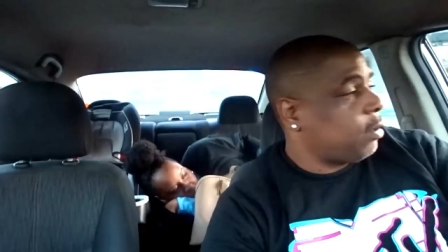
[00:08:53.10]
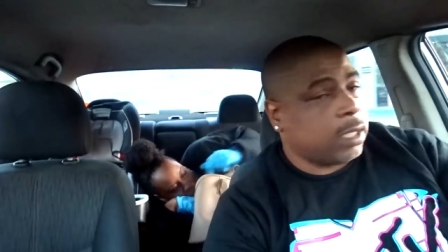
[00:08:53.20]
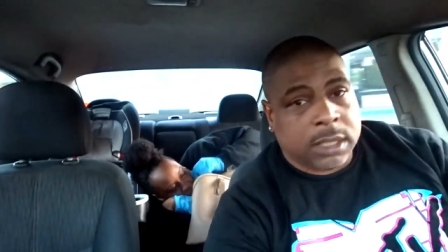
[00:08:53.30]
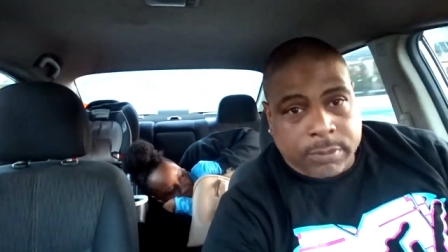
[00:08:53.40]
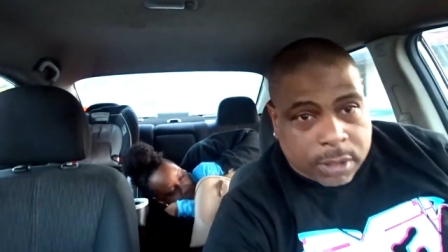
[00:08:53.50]

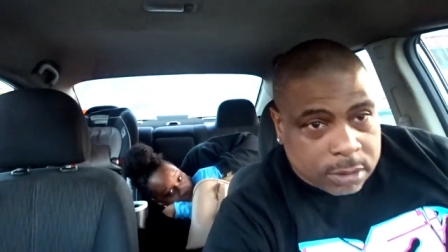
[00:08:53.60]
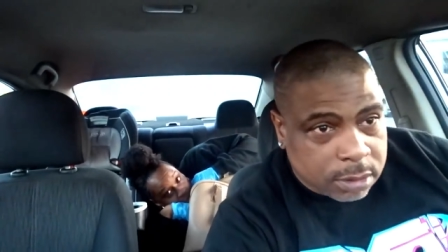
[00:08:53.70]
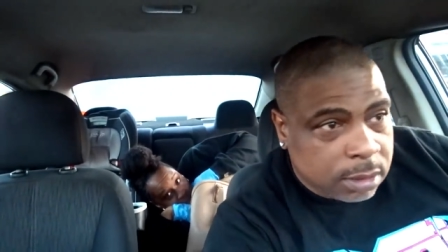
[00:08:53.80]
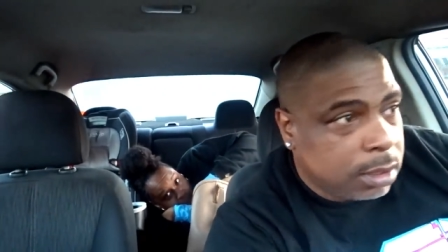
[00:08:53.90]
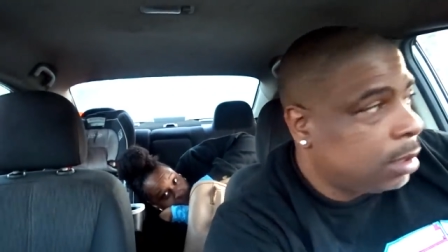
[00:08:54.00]
crazy, bro.
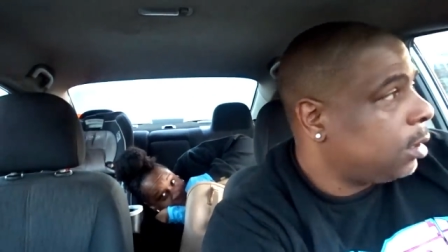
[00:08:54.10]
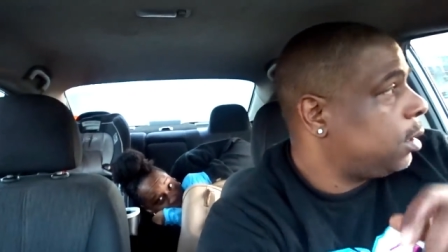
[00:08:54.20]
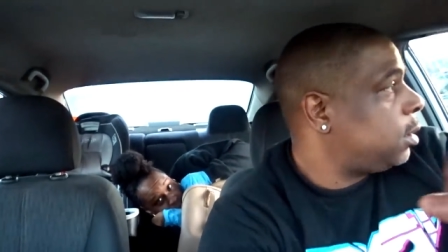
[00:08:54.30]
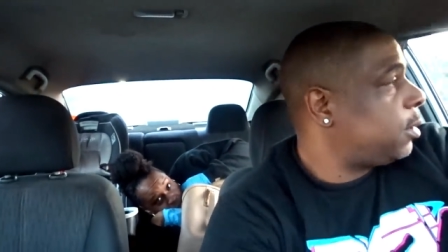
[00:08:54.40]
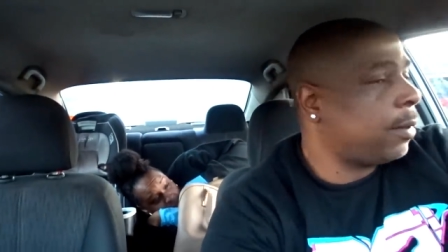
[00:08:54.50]
Bitch
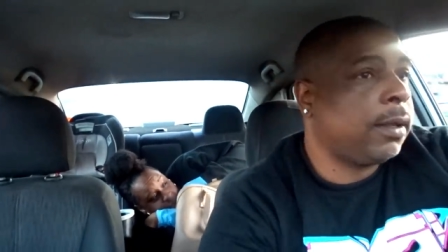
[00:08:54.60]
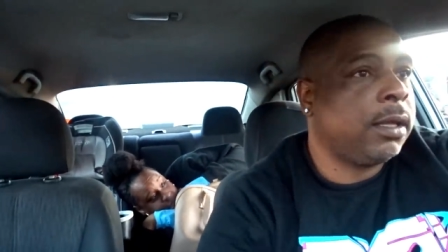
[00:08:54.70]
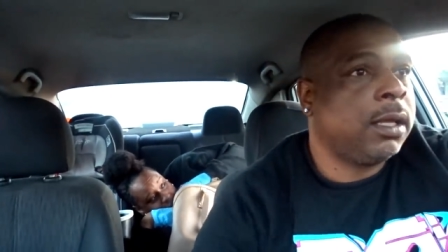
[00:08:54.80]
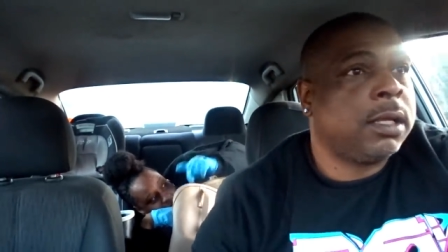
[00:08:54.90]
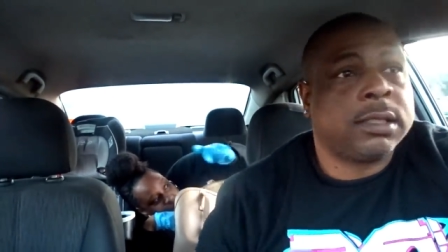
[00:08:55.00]
can't breathe in
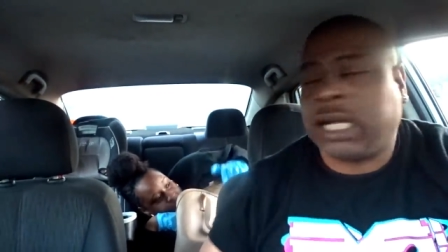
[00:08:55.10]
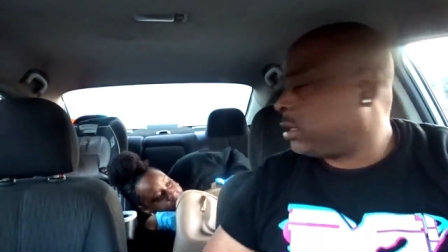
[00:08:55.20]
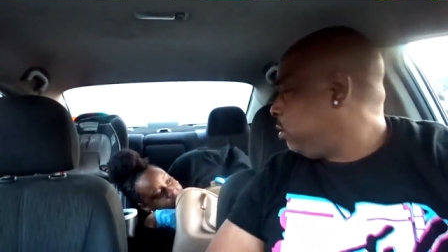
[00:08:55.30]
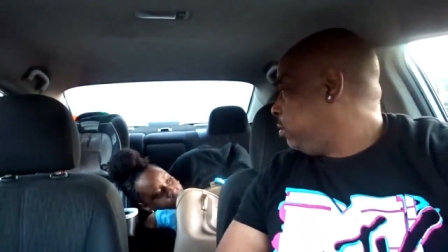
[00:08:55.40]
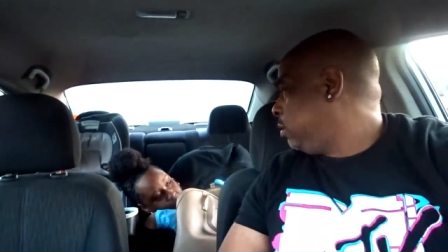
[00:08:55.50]
this suit.
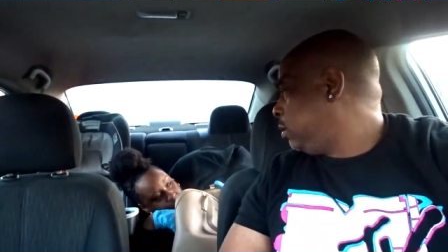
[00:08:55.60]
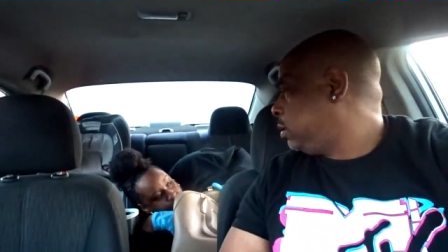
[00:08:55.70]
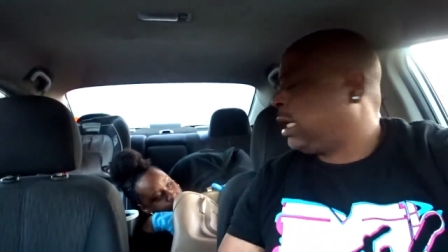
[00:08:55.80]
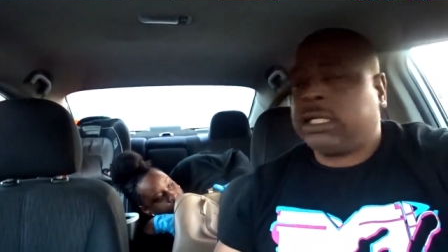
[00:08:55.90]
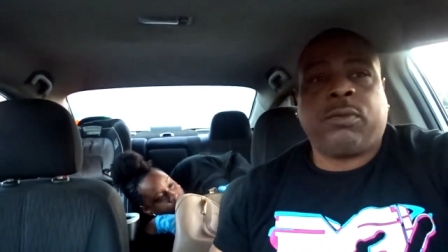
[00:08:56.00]
Tasha,
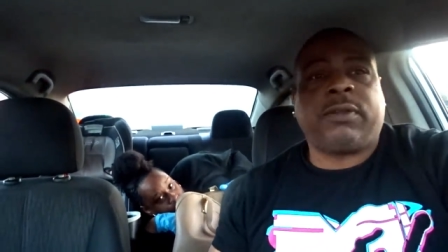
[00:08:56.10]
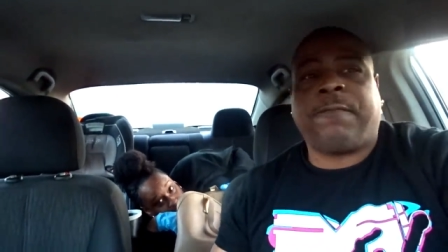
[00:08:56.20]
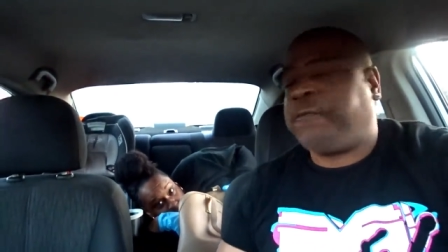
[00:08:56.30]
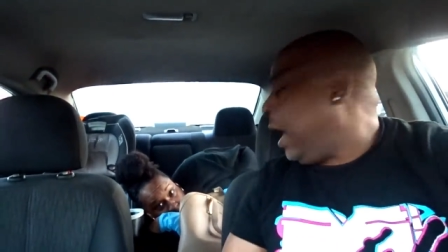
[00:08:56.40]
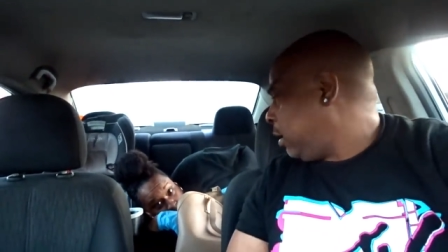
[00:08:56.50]
Tasha, what the
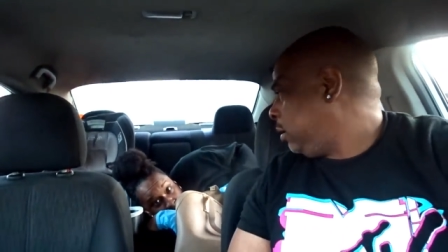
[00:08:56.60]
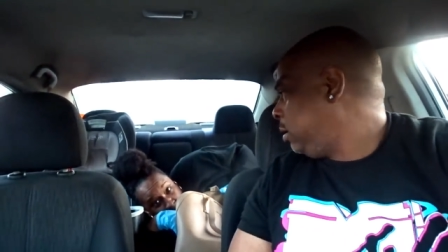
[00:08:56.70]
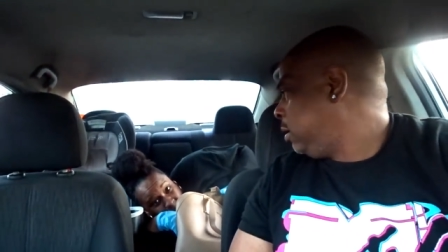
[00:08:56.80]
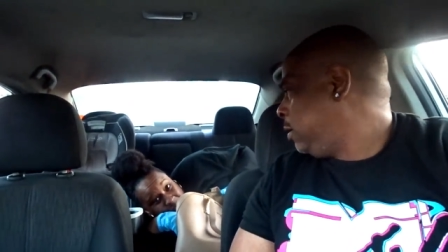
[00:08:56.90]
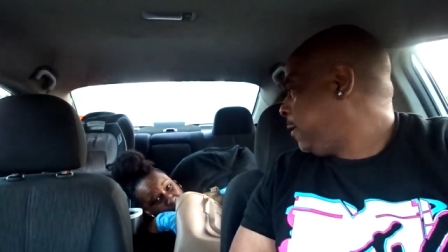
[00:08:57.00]
fuck?
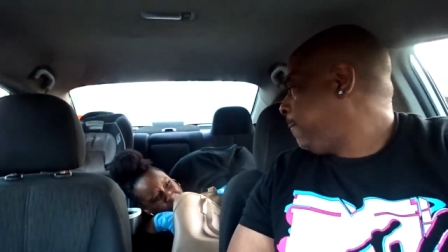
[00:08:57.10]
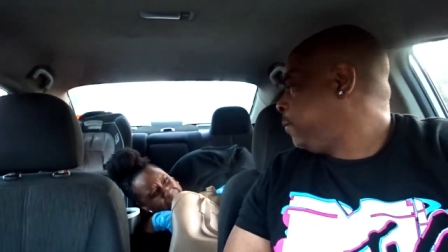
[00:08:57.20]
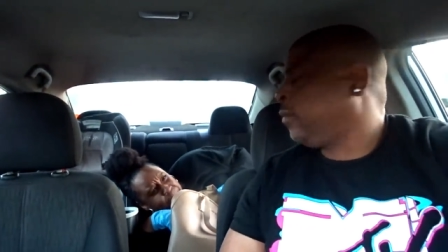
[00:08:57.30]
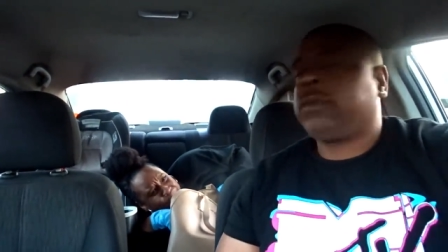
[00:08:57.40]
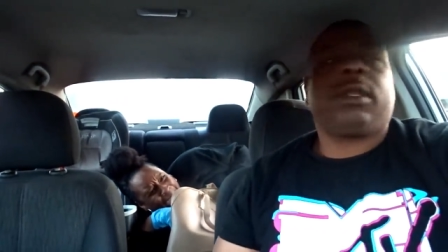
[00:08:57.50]
Go, stop
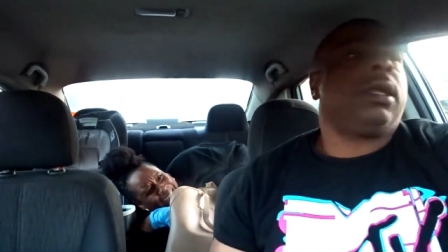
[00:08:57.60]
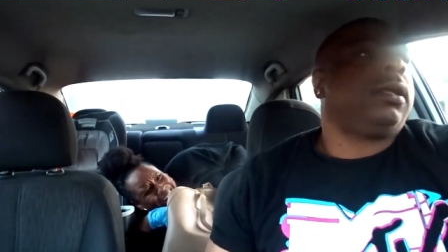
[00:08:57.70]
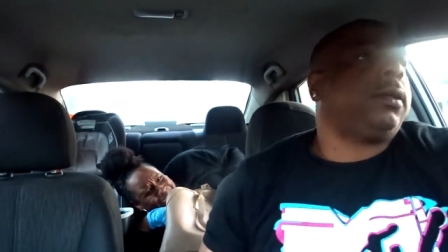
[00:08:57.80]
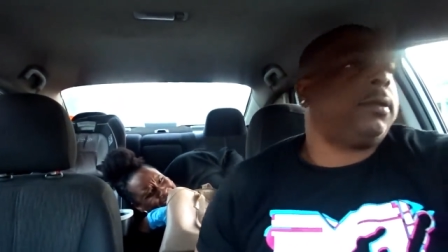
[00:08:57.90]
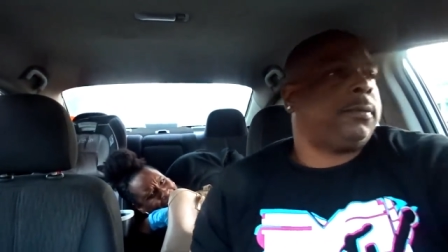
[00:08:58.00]
looking back,
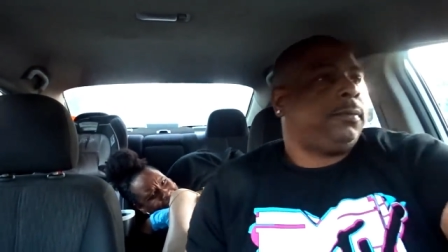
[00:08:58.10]
nigga.